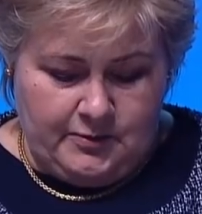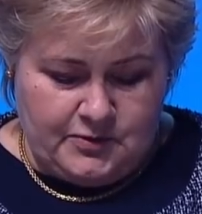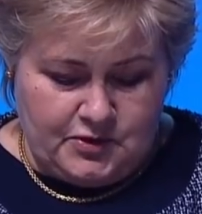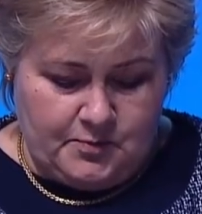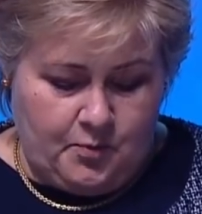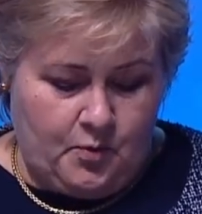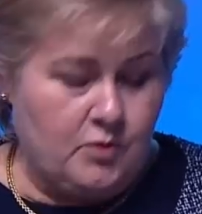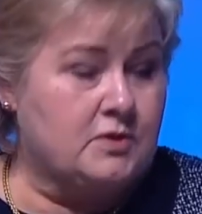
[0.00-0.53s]

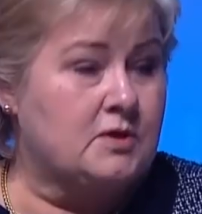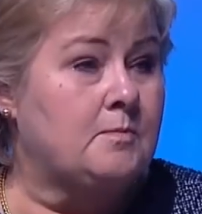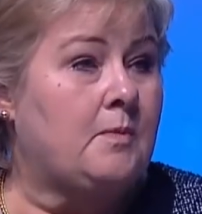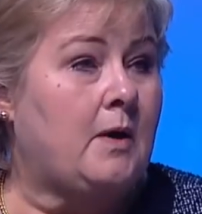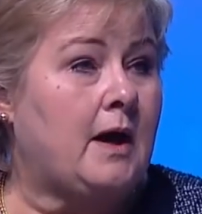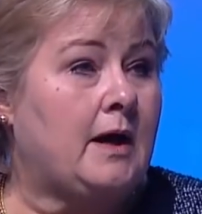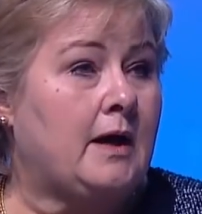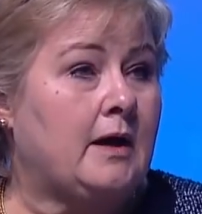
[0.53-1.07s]
supported
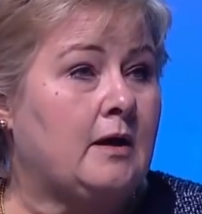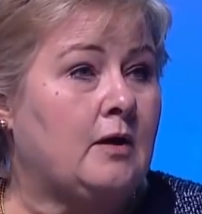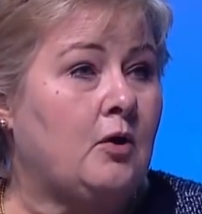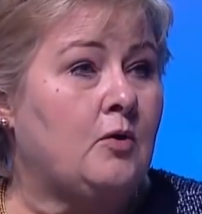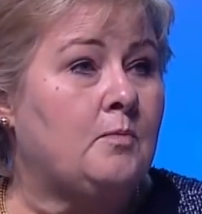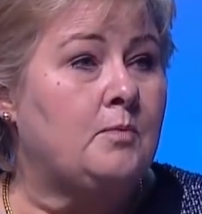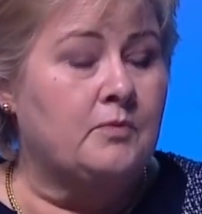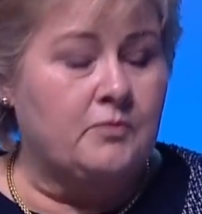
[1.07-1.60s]
by a
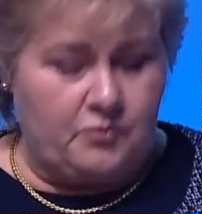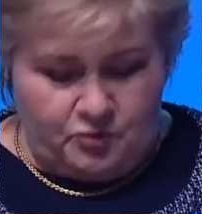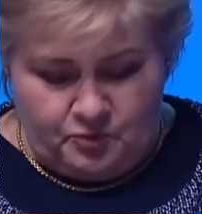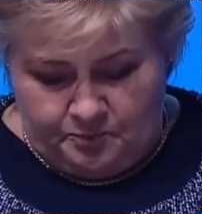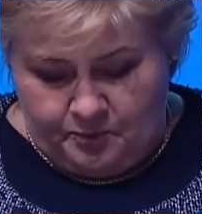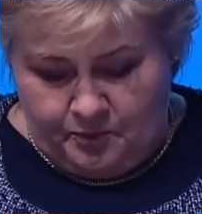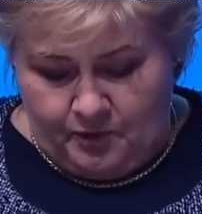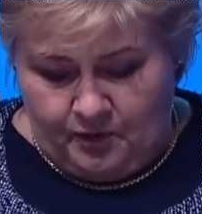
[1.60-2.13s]
global
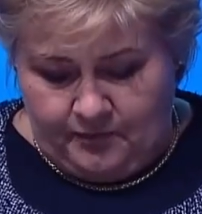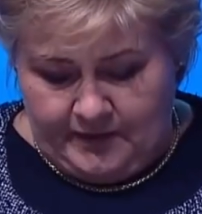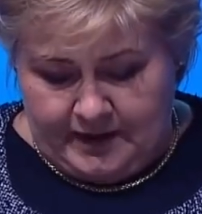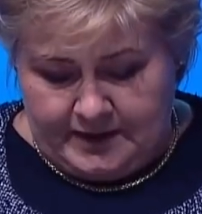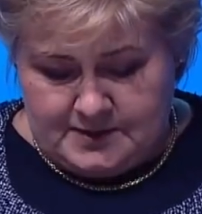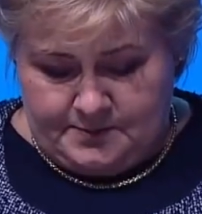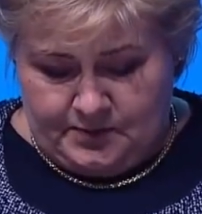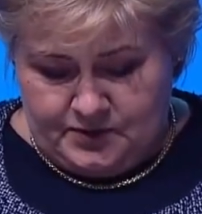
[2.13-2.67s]
group of
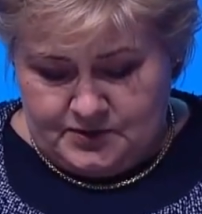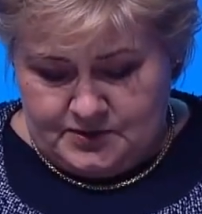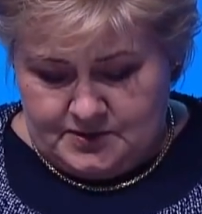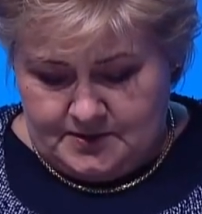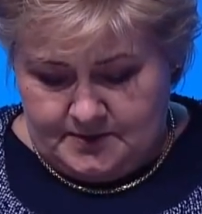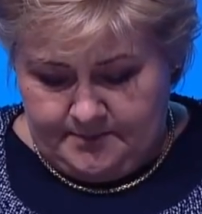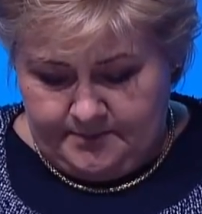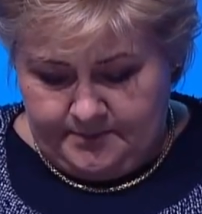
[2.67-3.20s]
experts.